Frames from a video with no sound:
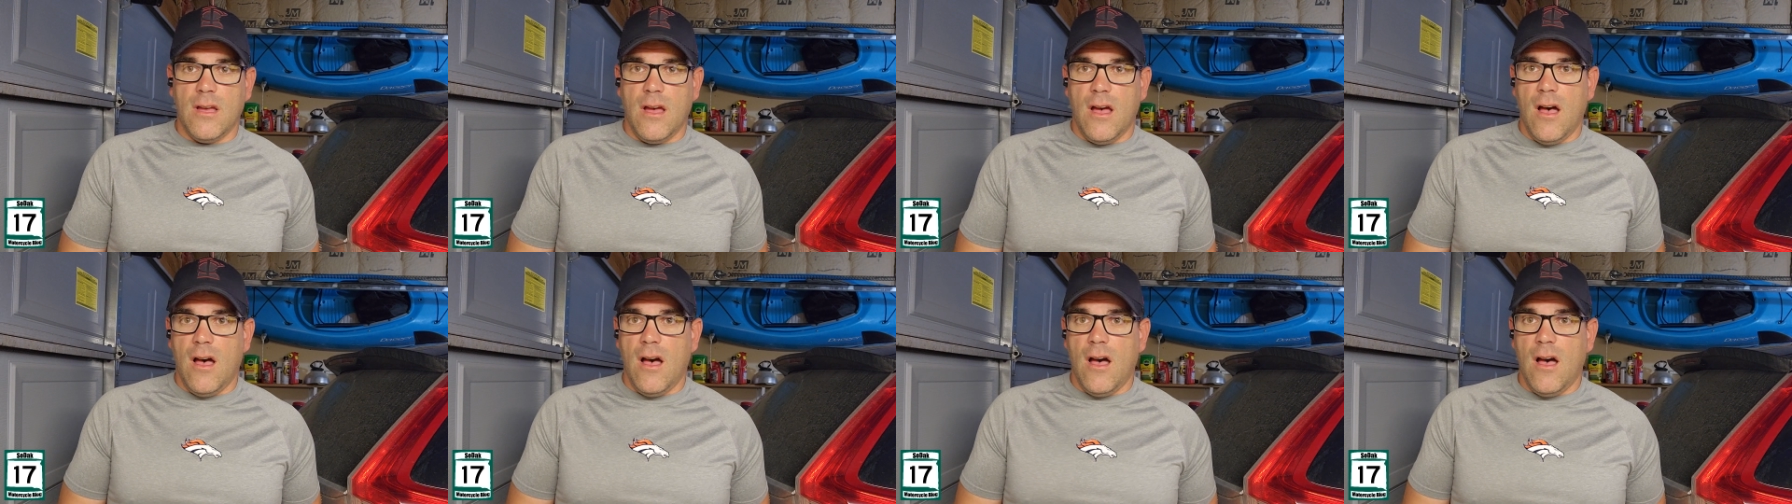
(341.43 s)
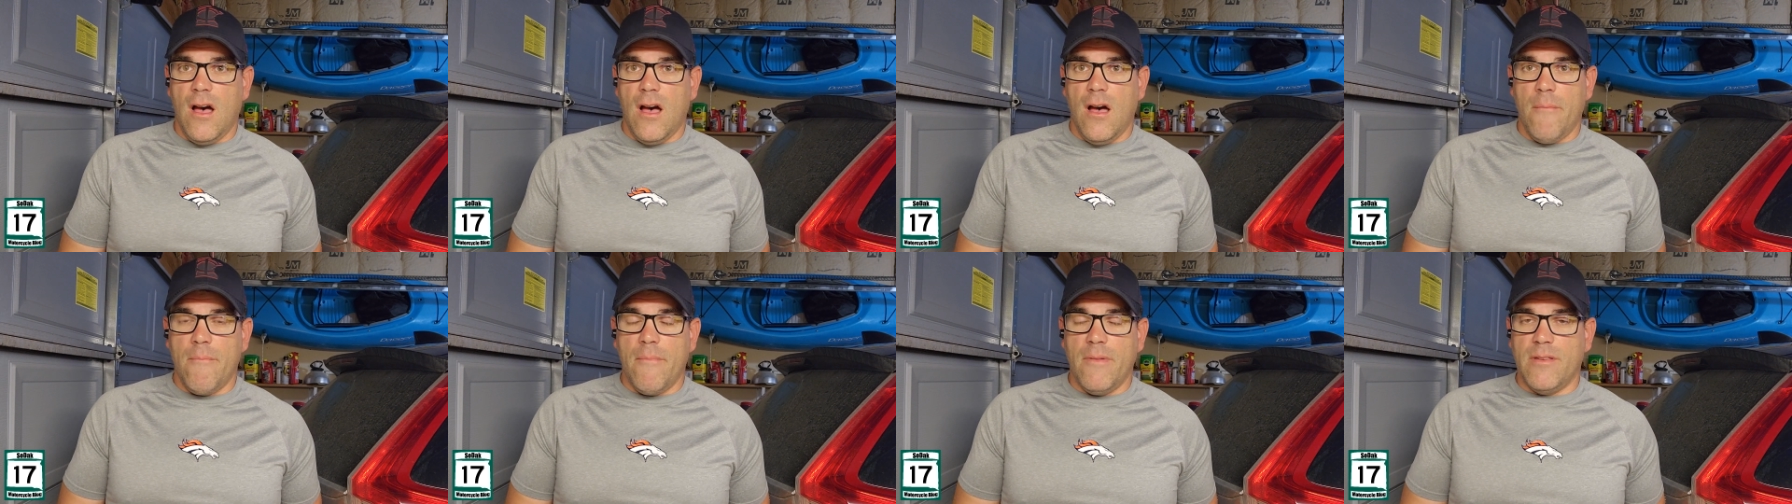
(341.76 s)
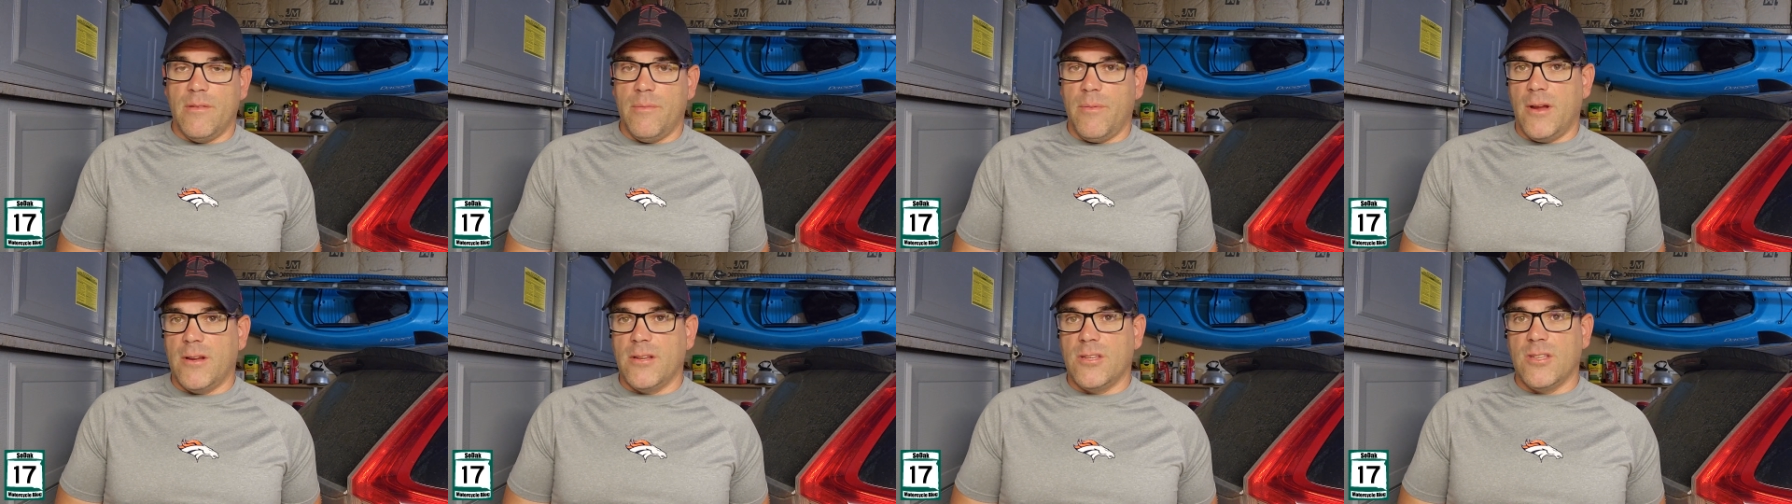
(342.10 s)
uh,
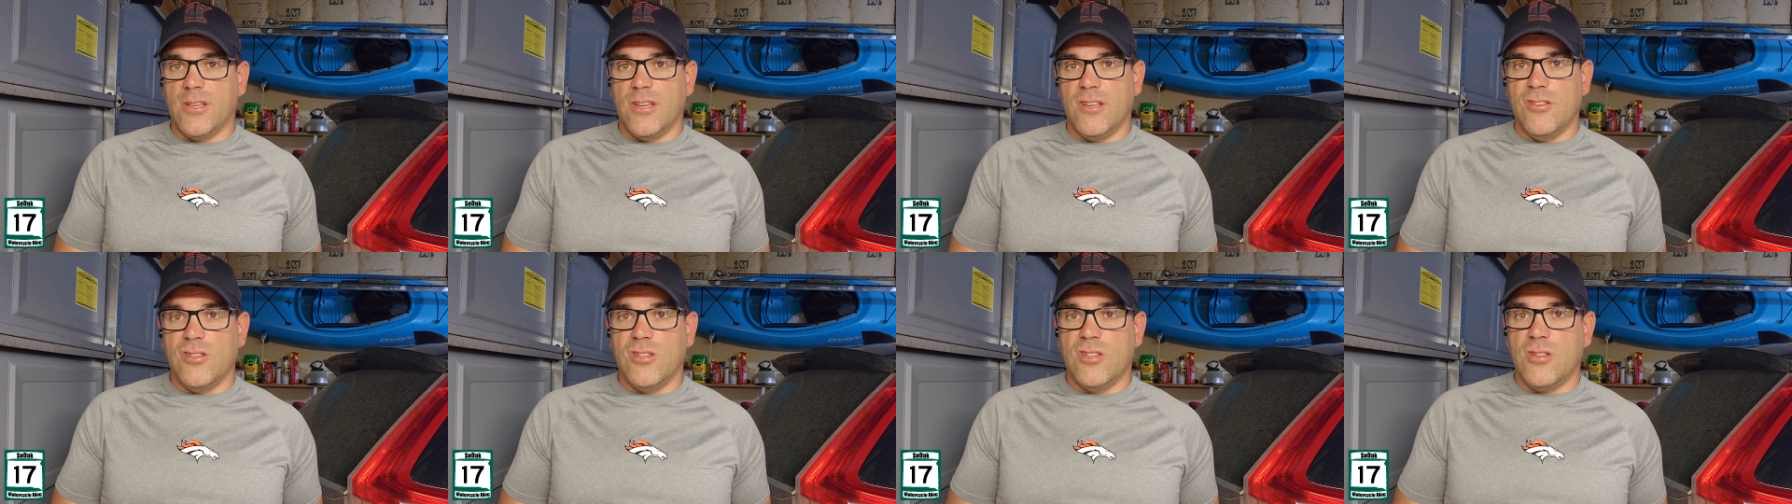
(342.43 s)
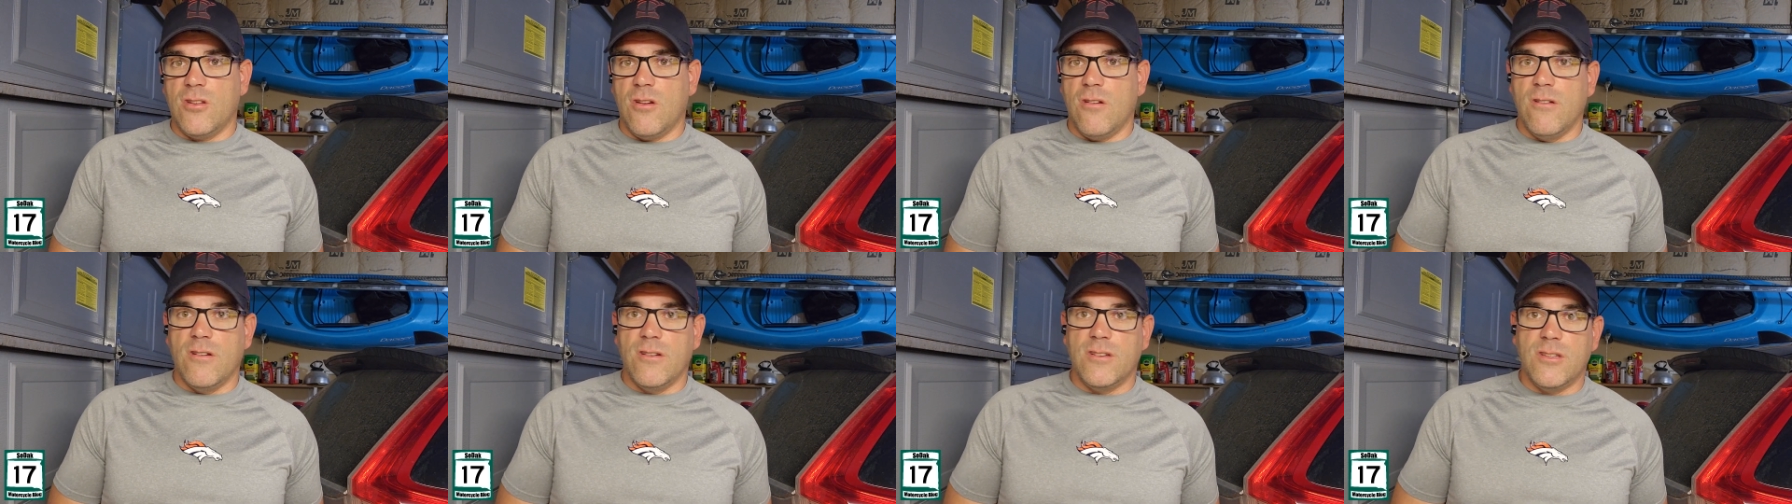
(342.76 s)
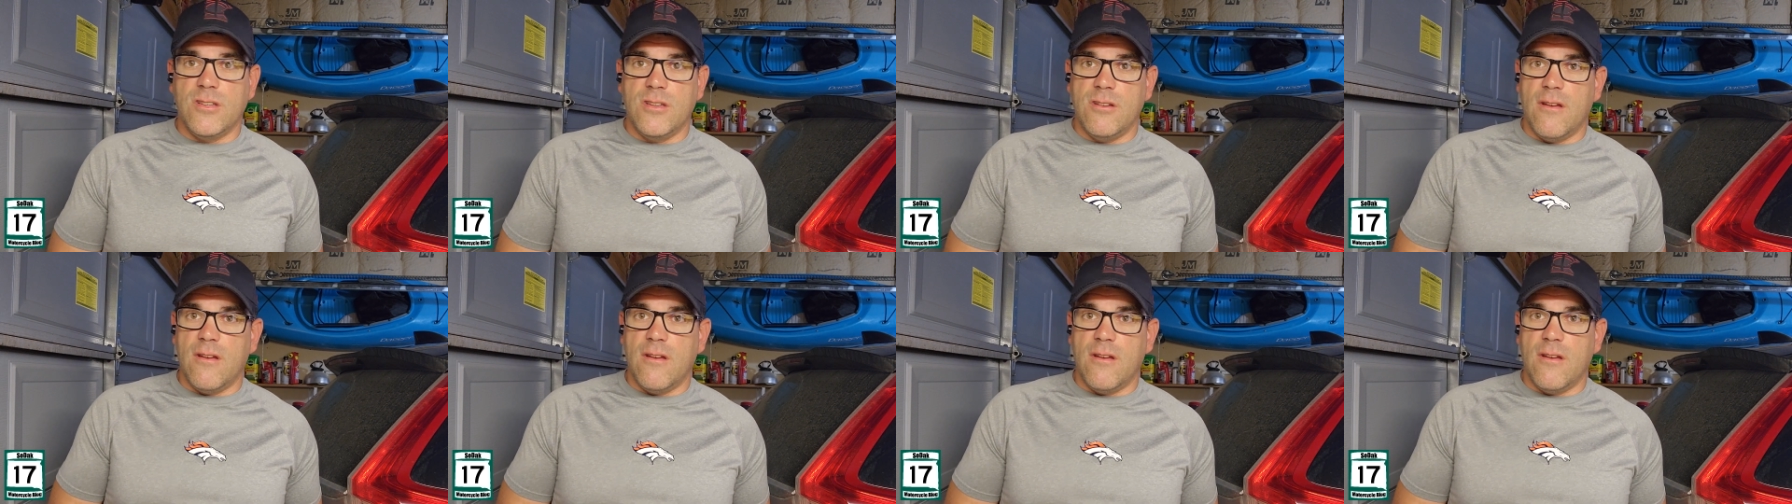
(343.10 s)
especially in Sturgis.